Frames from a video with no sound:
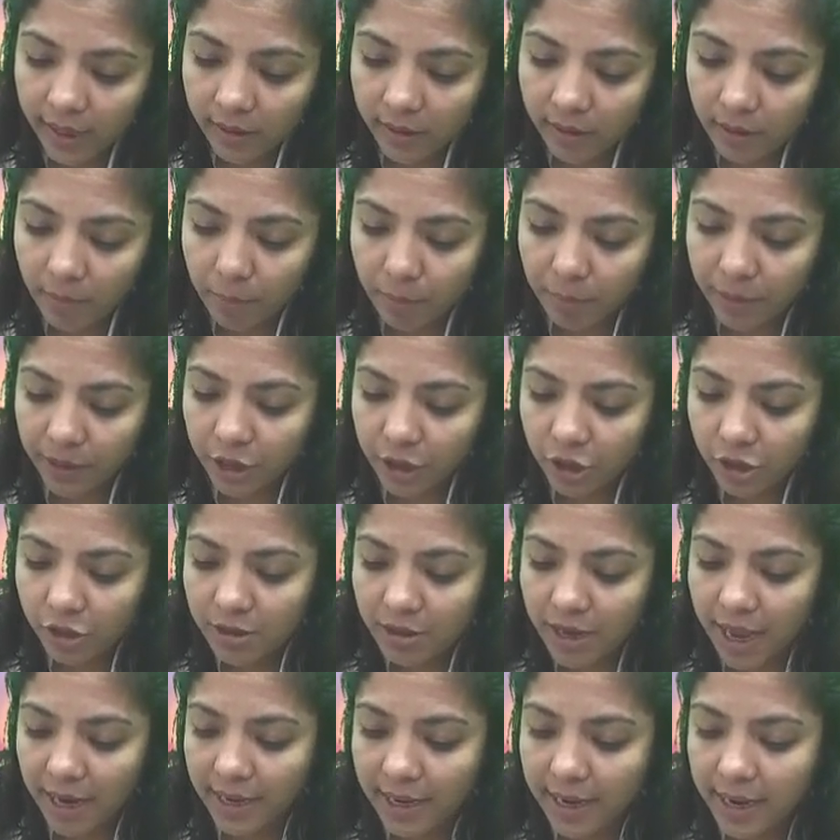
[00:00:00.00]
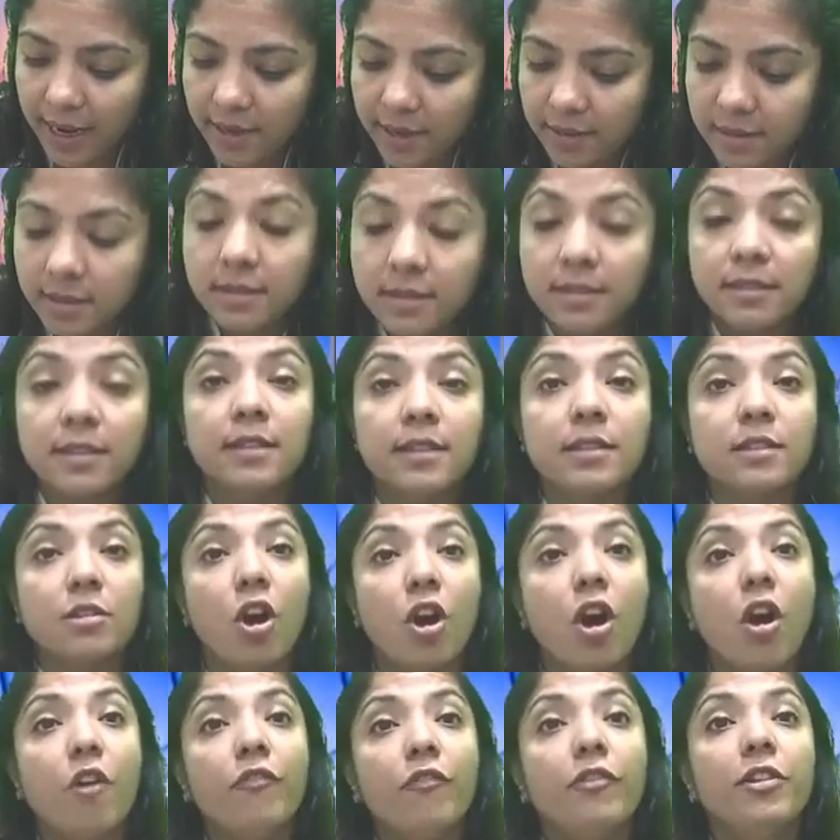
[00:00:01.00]
reputation, and existence
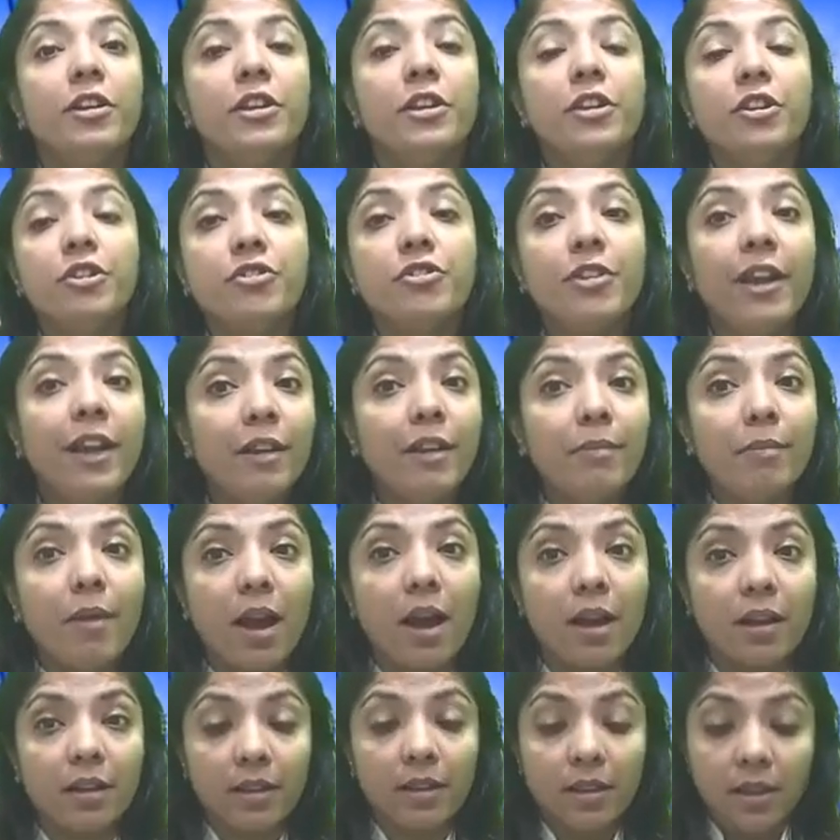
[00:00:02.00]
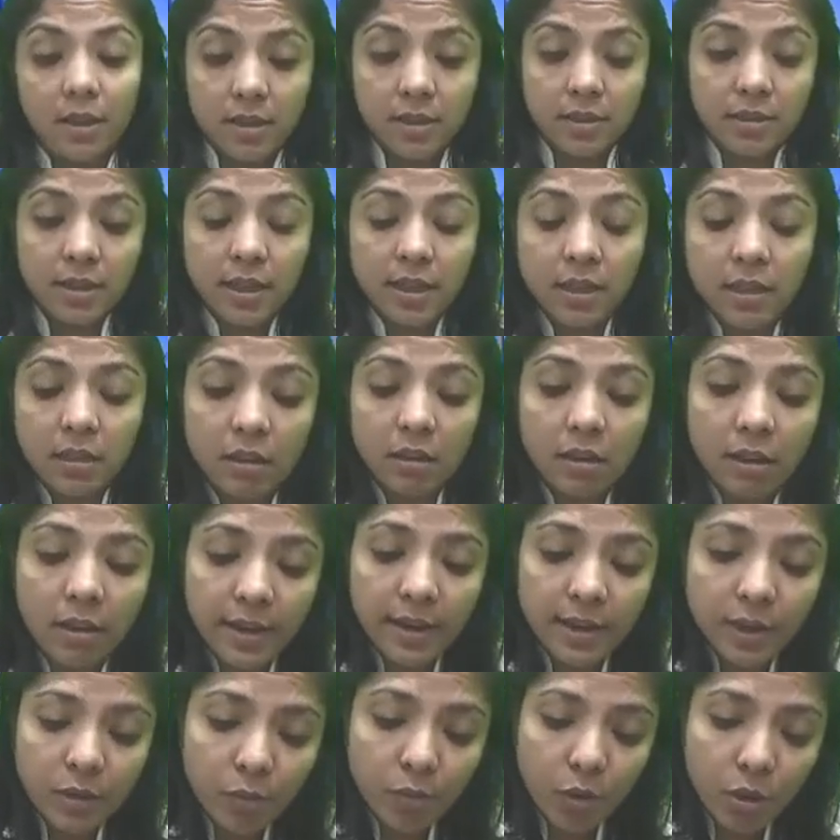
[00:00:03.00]
of trademark. See, here
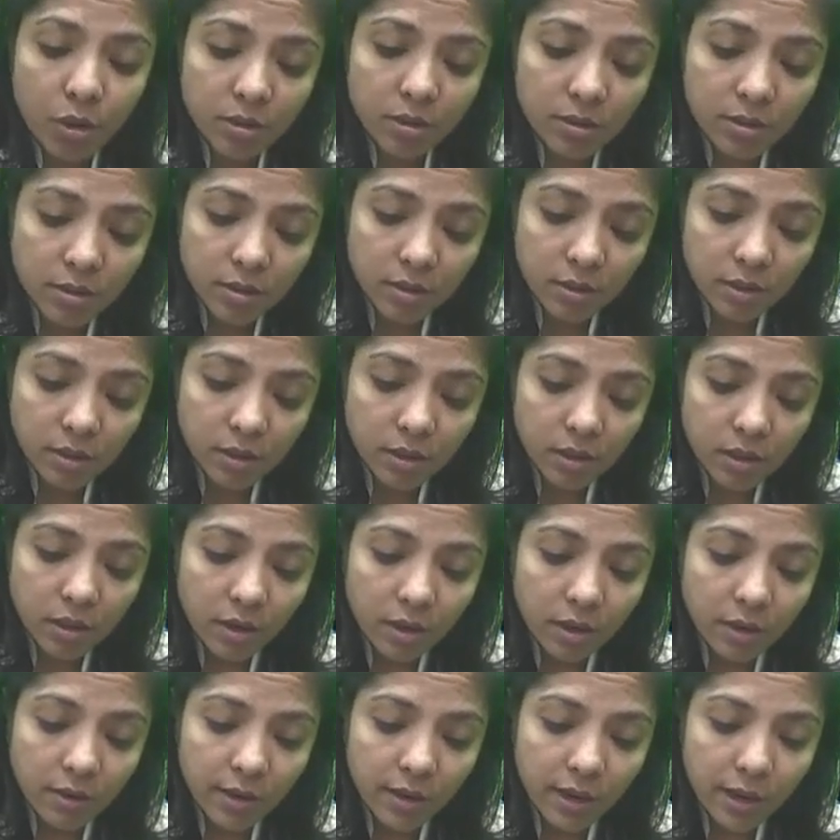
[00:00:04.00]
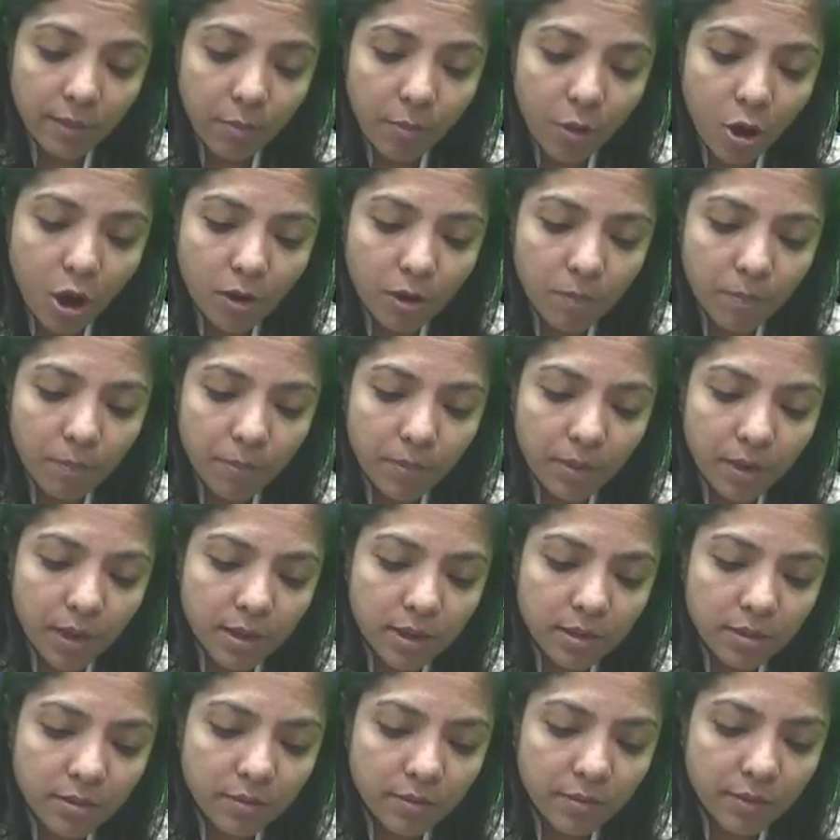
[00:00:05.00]
it was Reebok
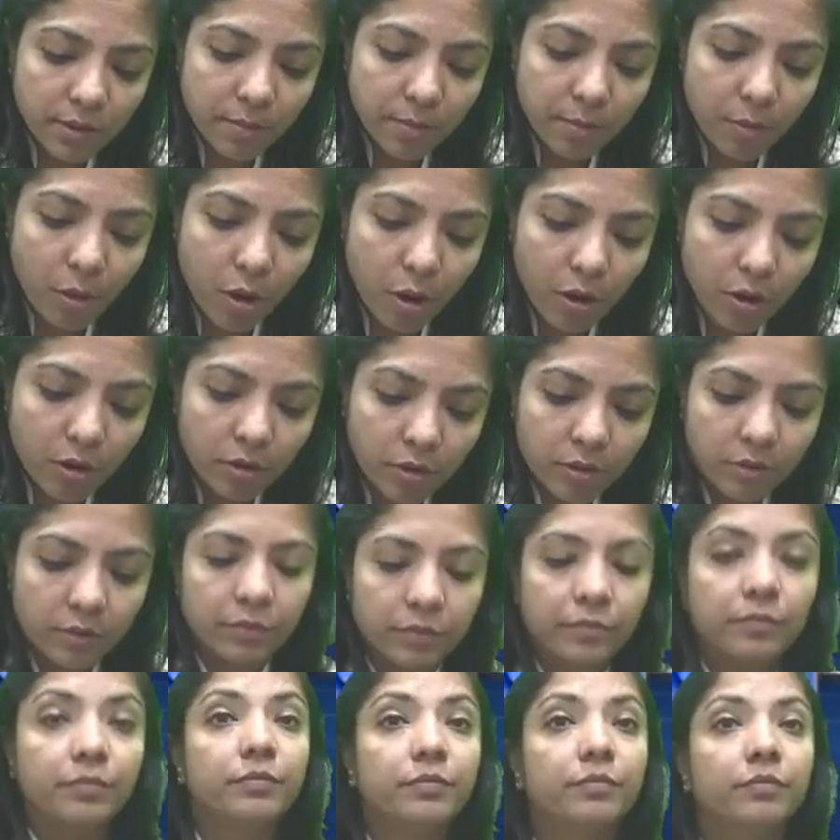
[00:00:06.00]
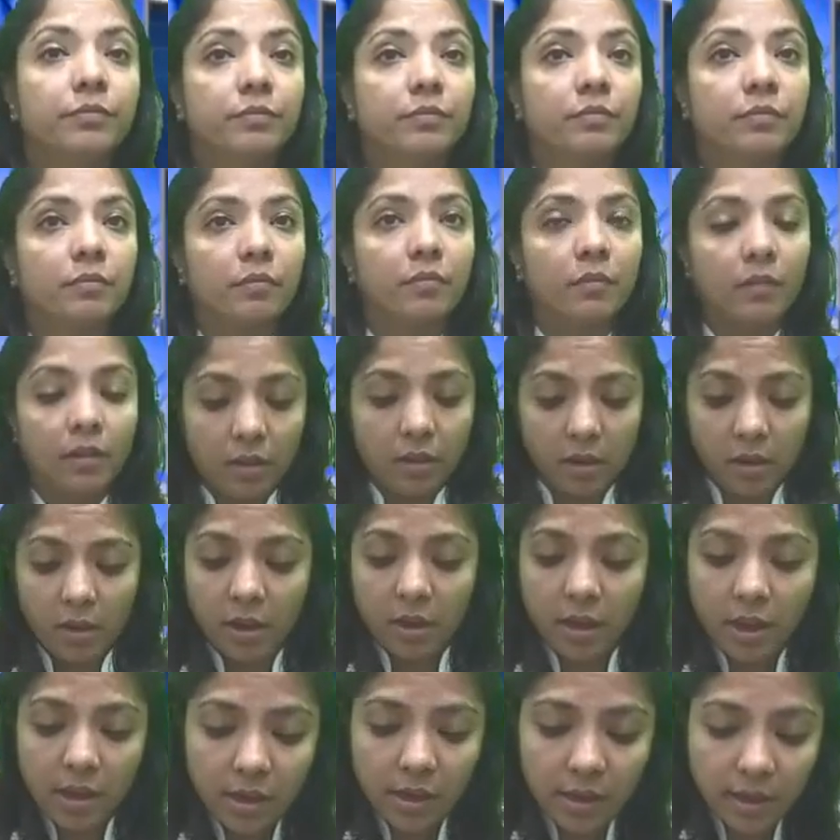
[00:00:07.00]
plus Reebok.
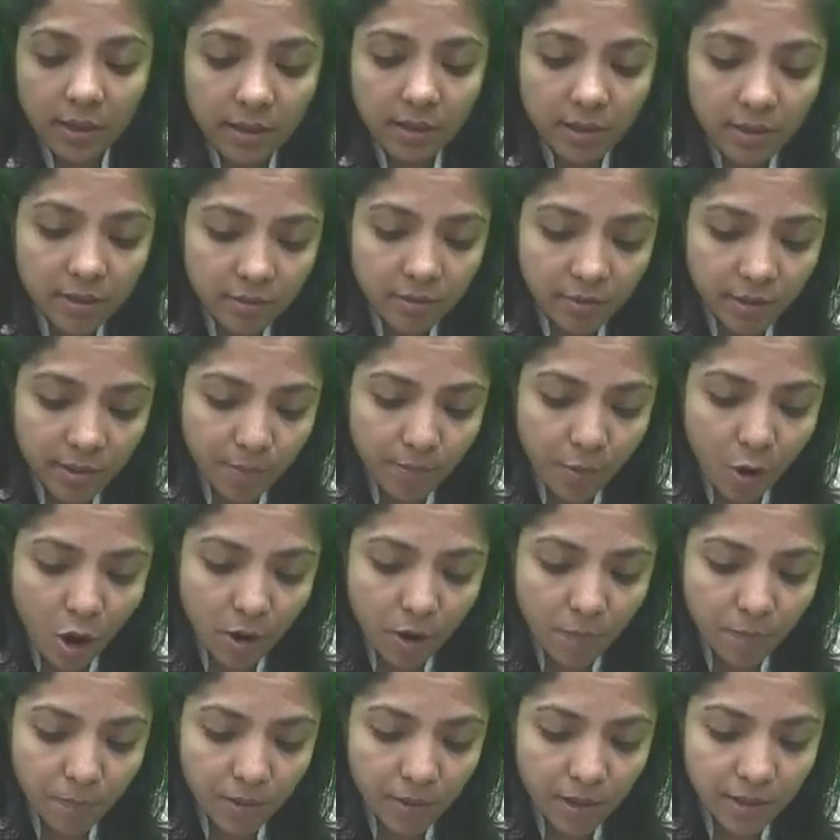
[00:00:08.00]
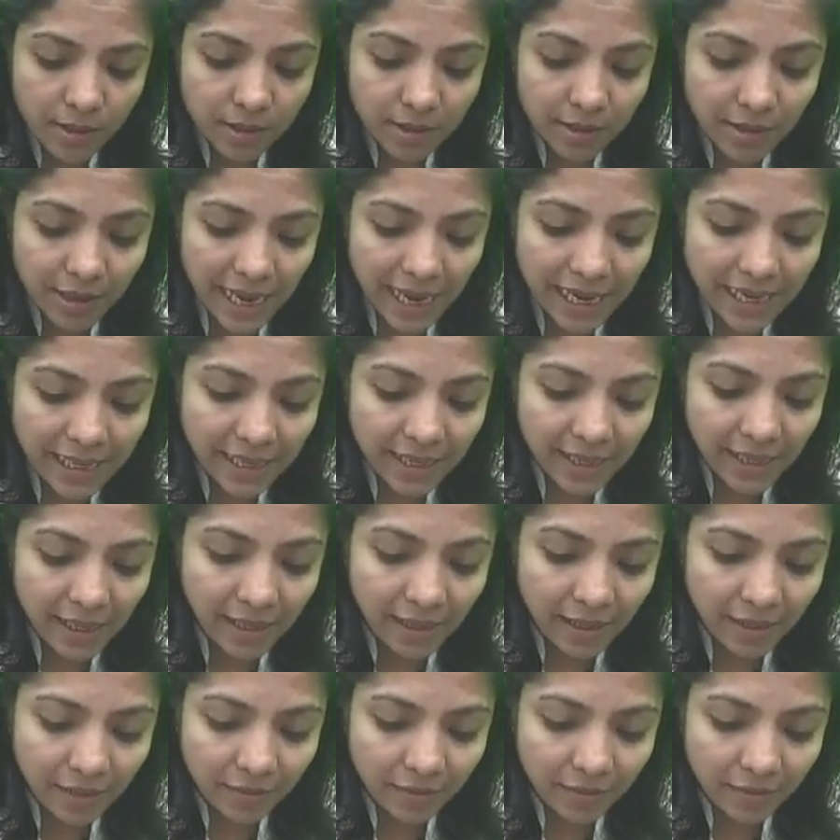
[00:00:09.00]
Here it is Reebok plus Nike.